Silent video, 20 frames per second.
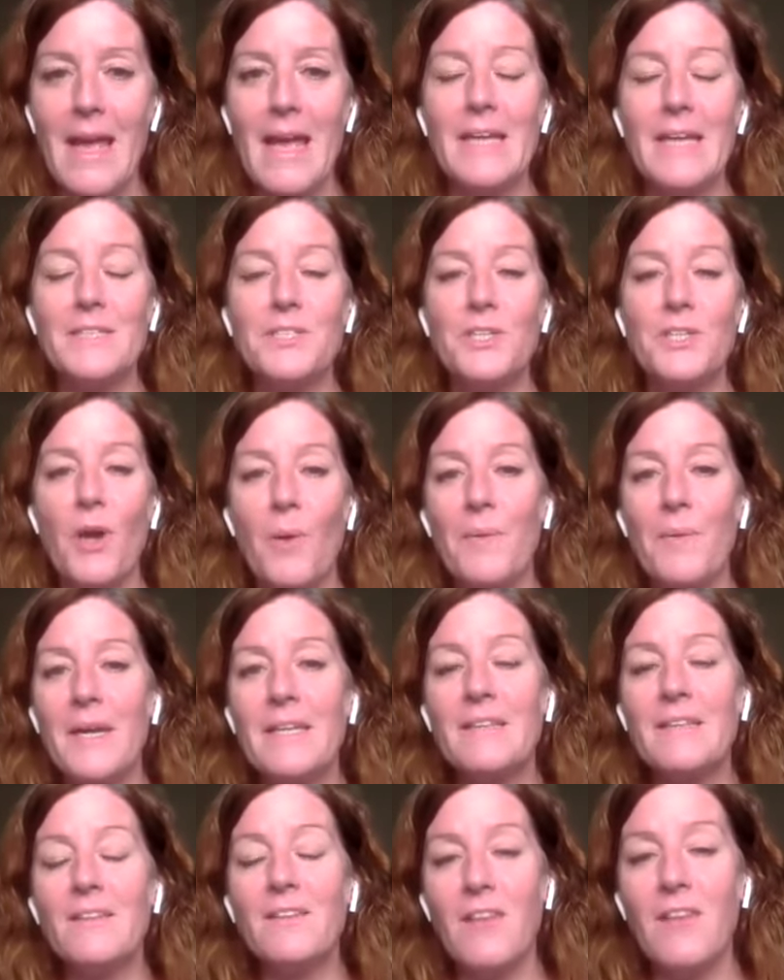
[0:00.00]
It's
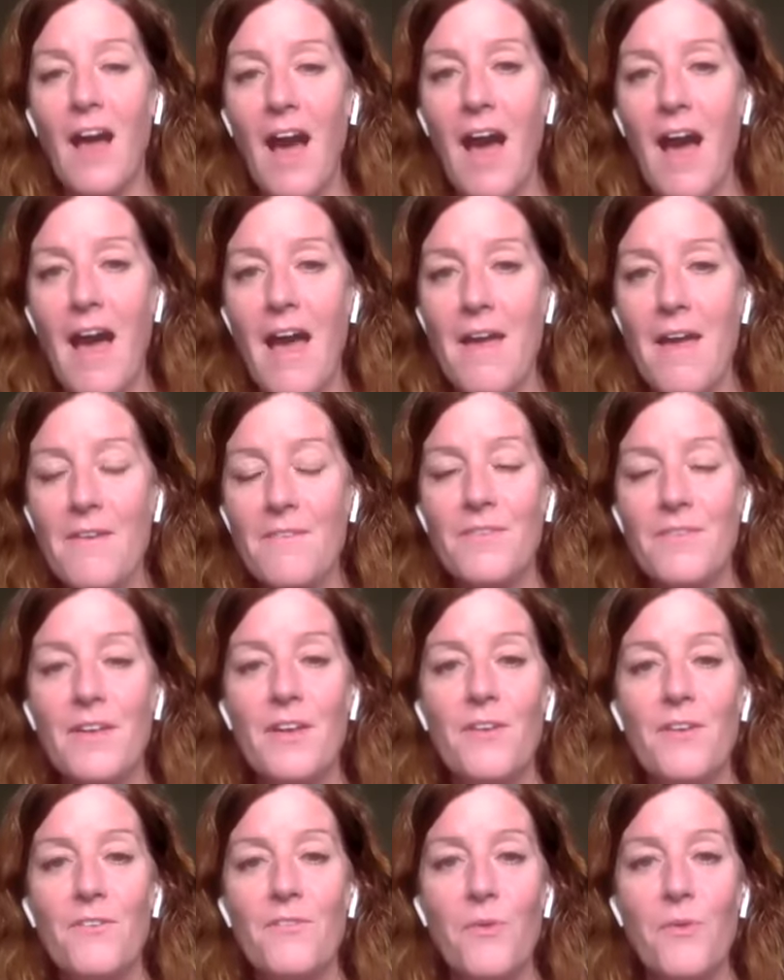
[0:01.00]
going live
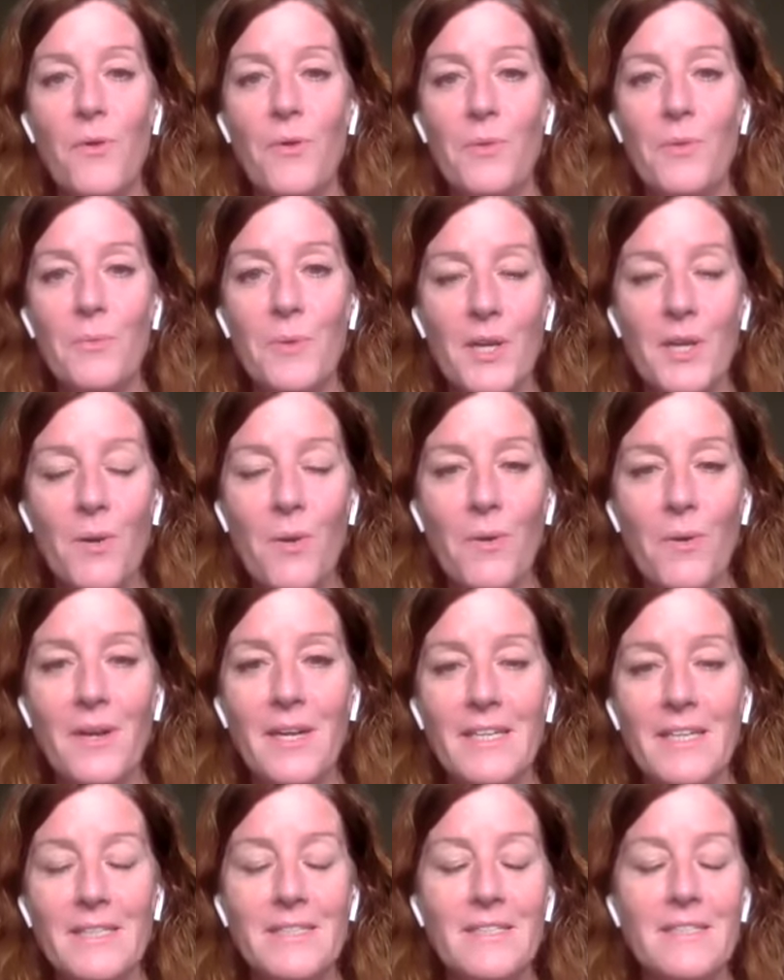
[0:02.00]
for the
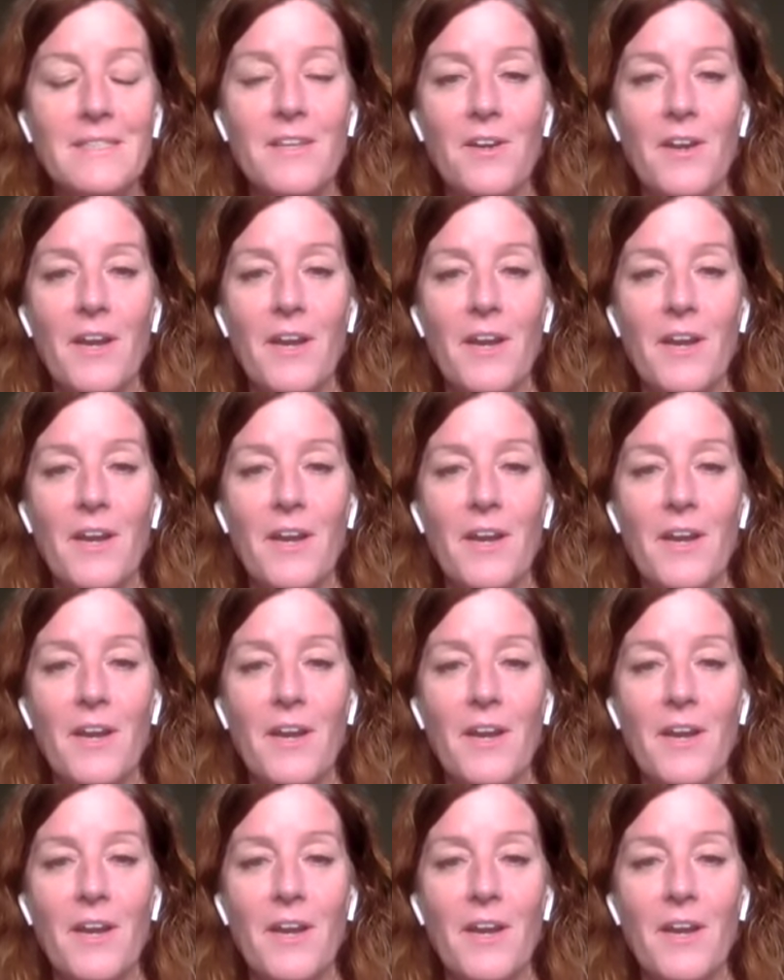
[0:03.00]
recordings.